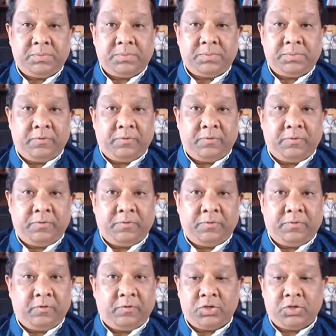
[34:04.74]
before I
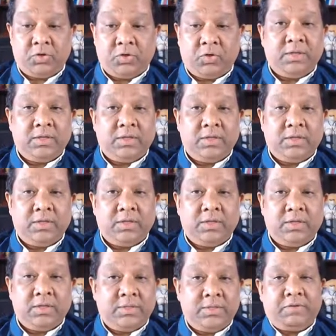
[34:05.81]
actually saw the
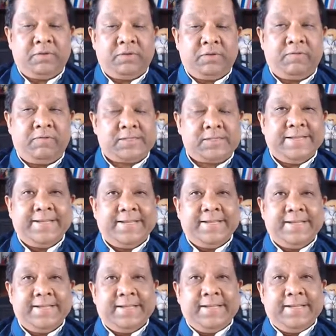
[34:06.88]
CSF reflux.
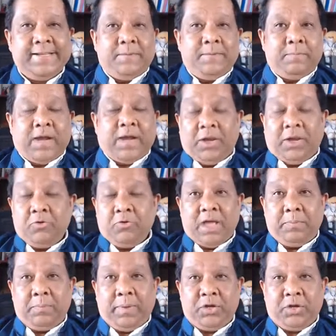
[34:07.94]
But are you
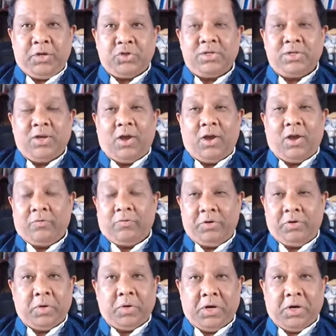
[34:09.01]
that patient?
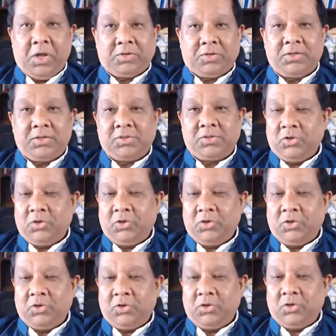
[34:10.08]
Often you are not. So you
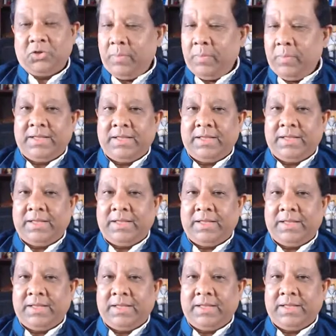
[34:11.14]
may consider that that
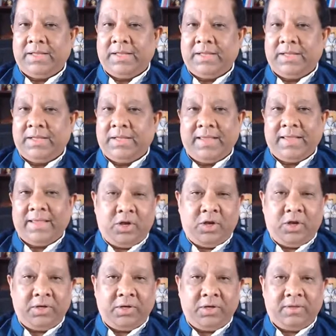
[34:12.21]
the needle is actually
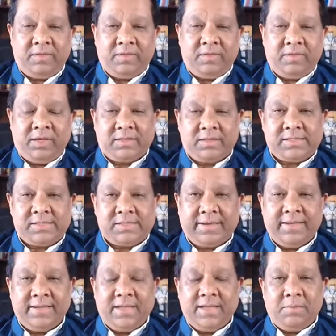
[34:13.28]
not in the thecal
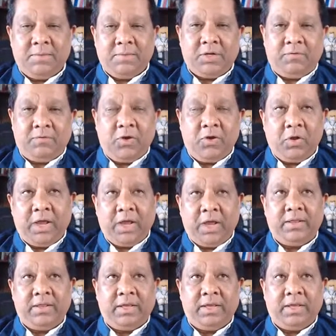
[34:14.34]
sac. But if you look
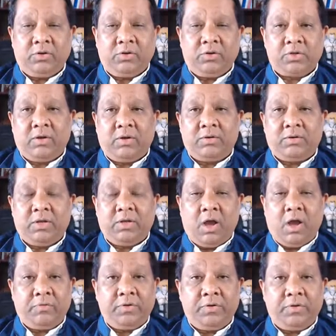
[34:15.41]
at it in the ultrasound,
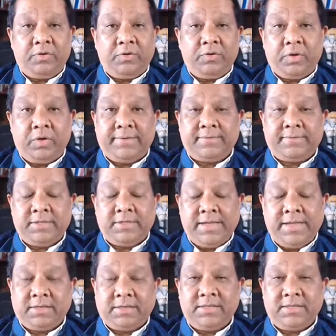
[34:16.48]
often you can
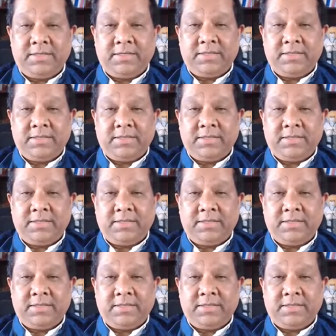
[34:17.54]
detect